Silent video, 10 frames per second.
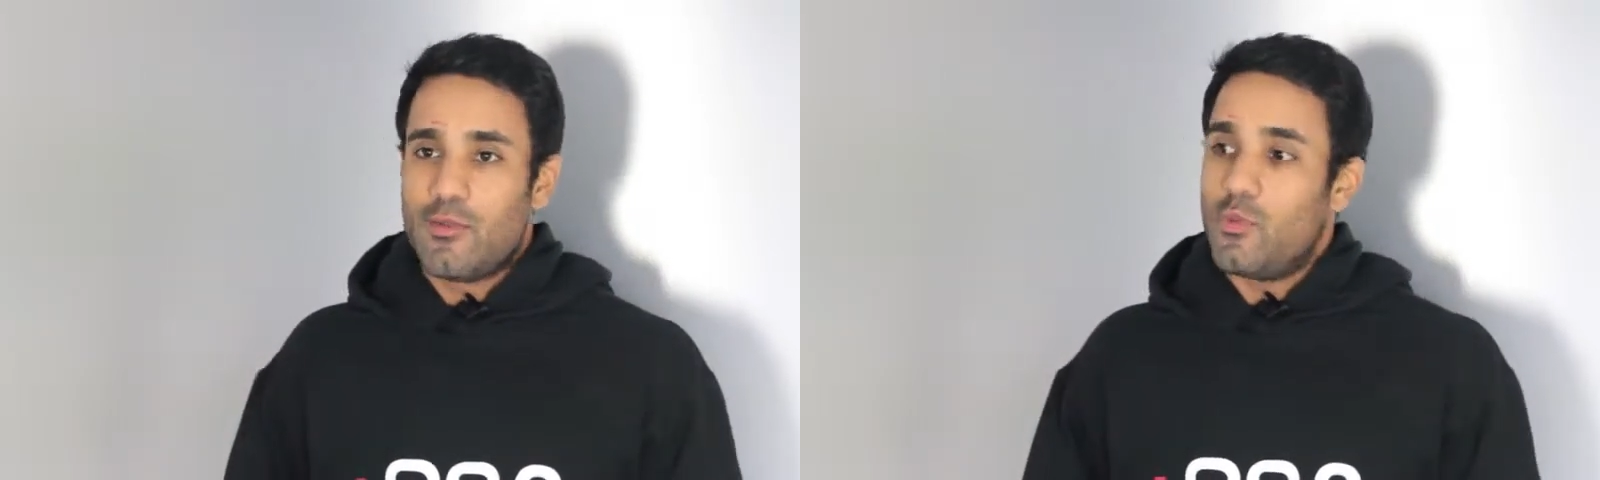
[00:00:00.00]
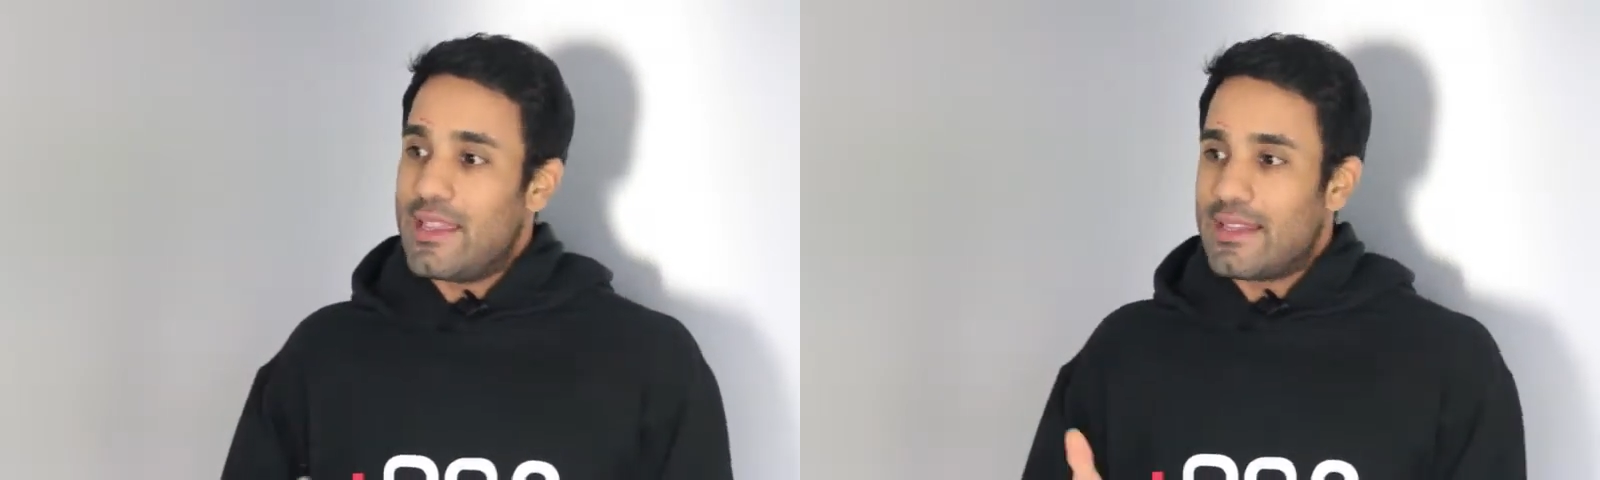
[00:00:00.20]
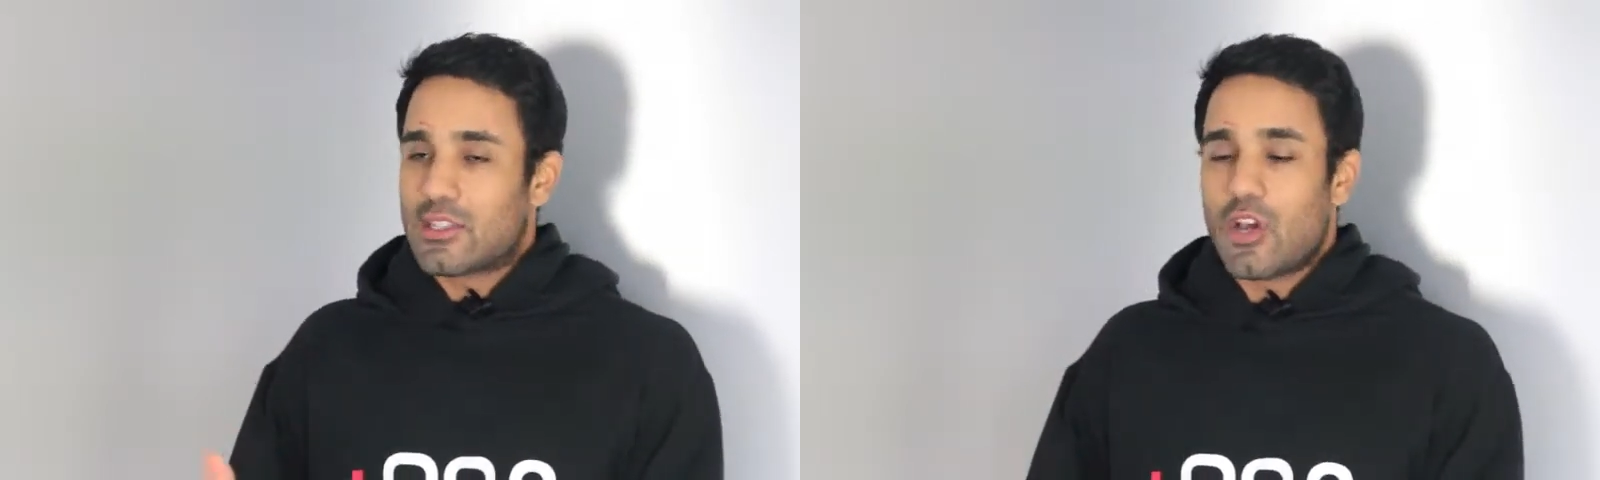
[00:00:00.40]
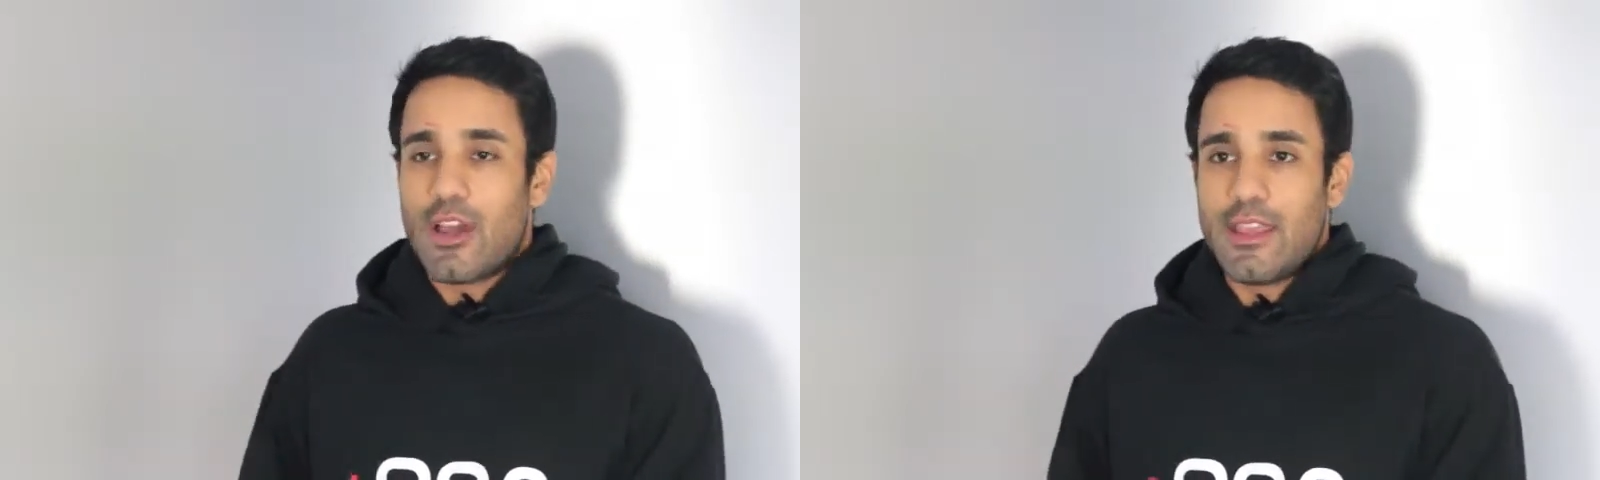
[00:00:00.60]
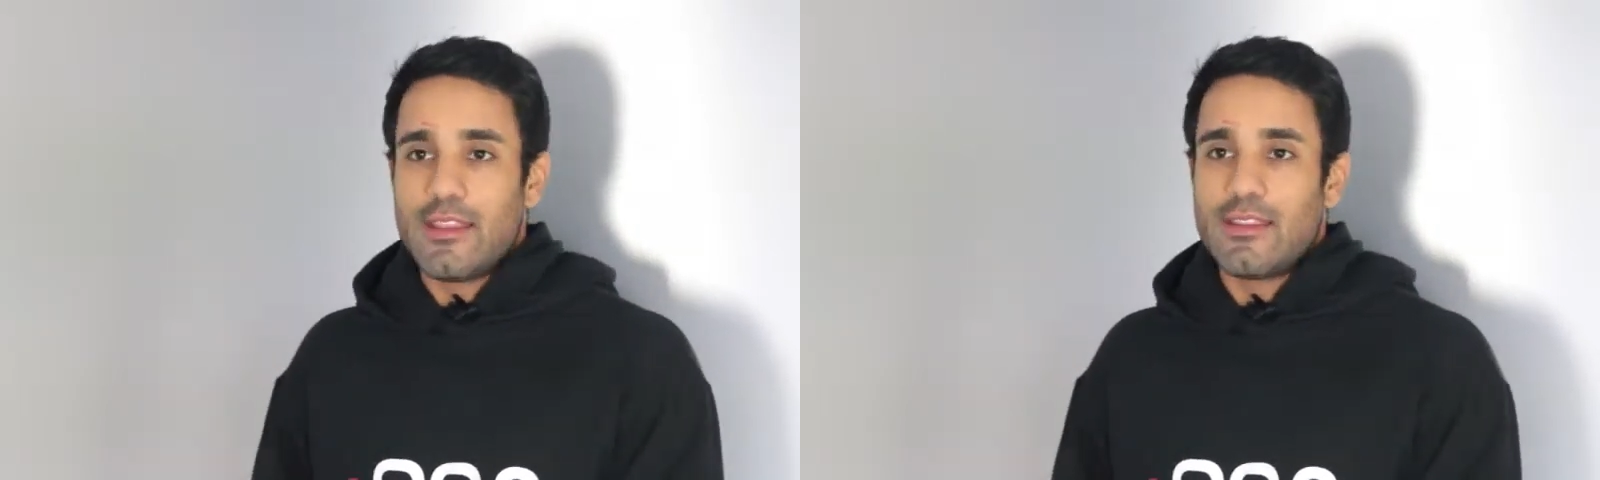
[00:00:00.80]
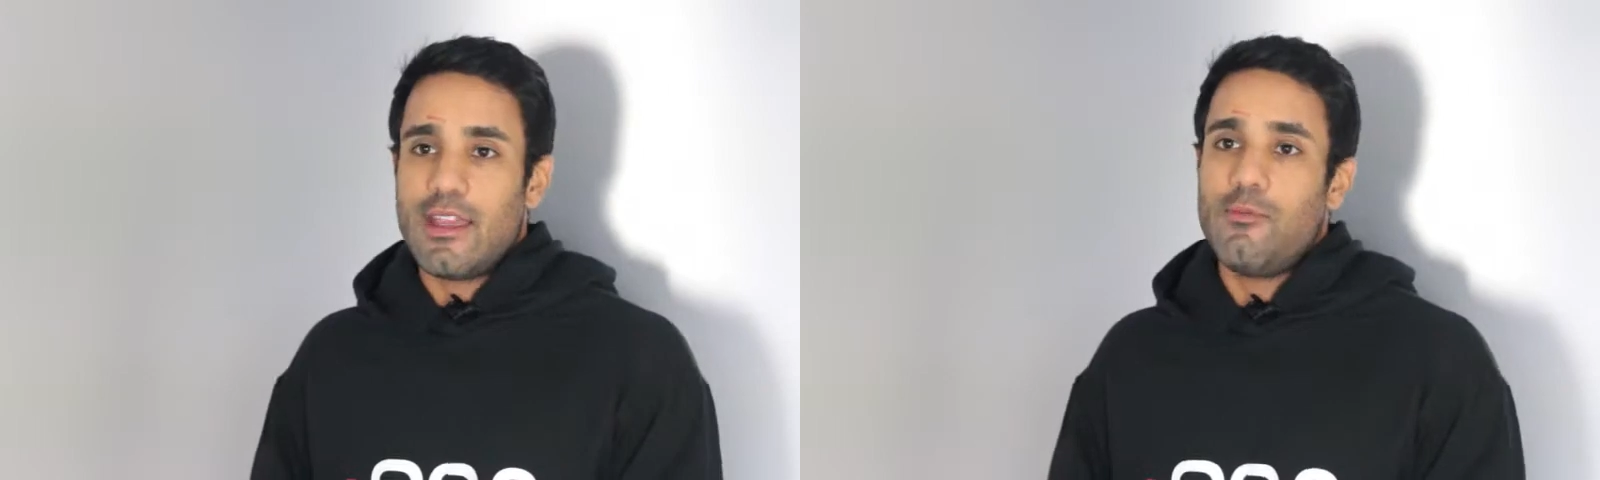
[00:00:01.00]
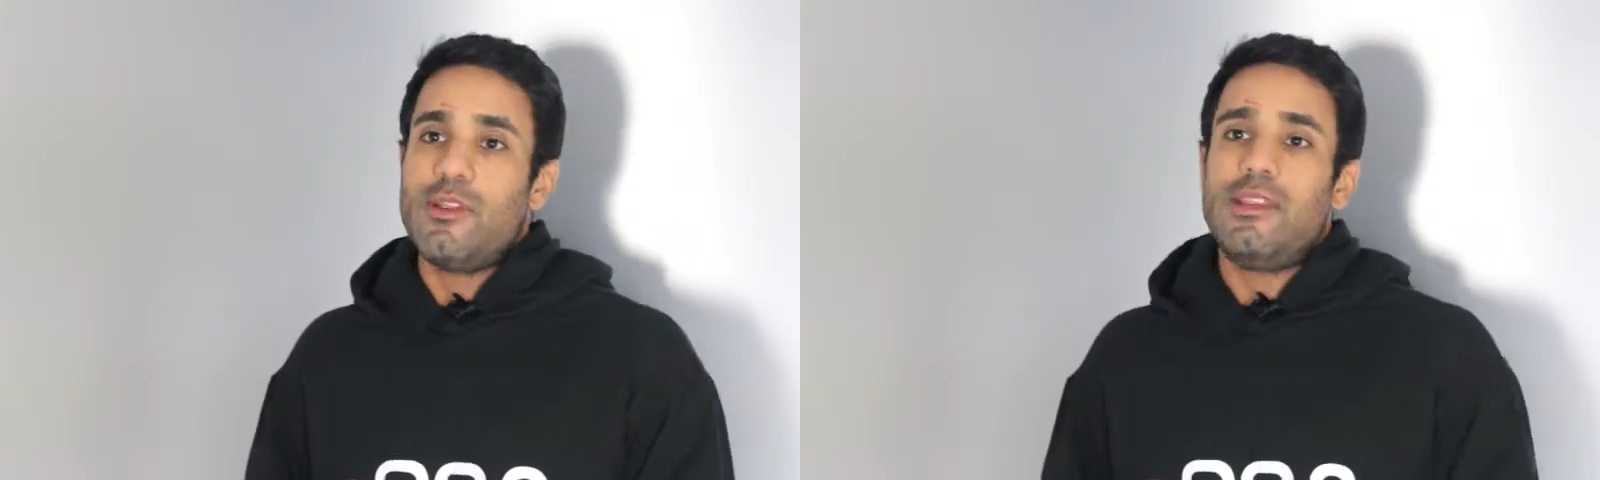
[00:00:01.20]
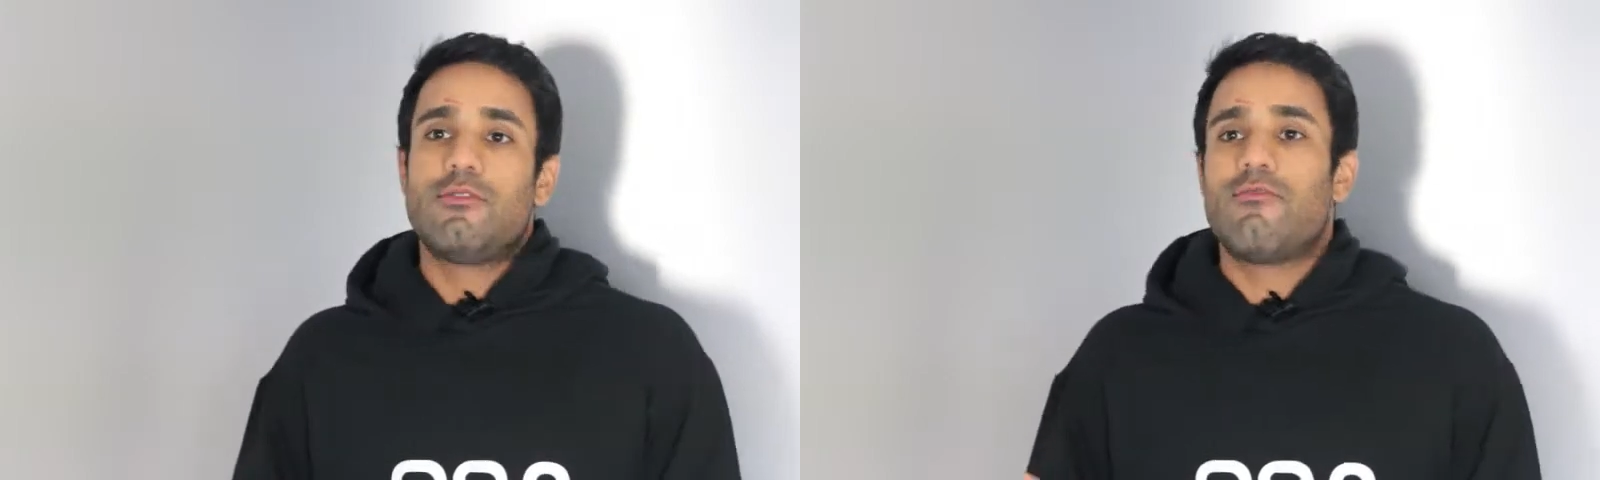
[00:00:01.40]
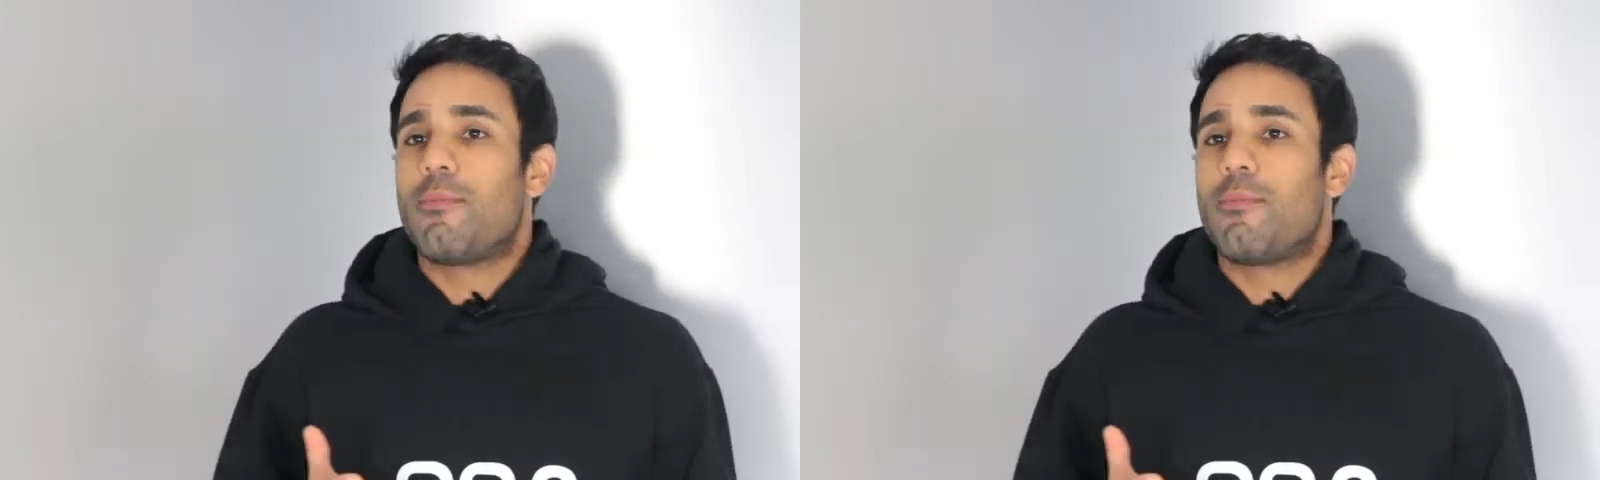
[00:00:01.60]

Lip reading: we get tired, and we need to